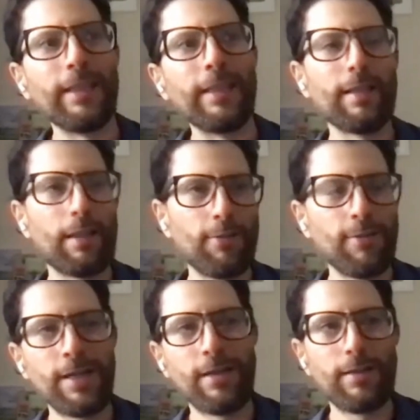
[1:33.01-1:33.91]
It's like
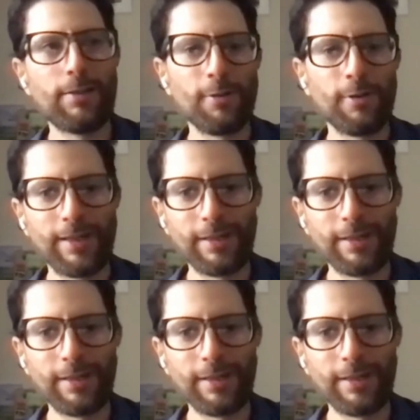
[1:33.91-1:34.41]
3 stories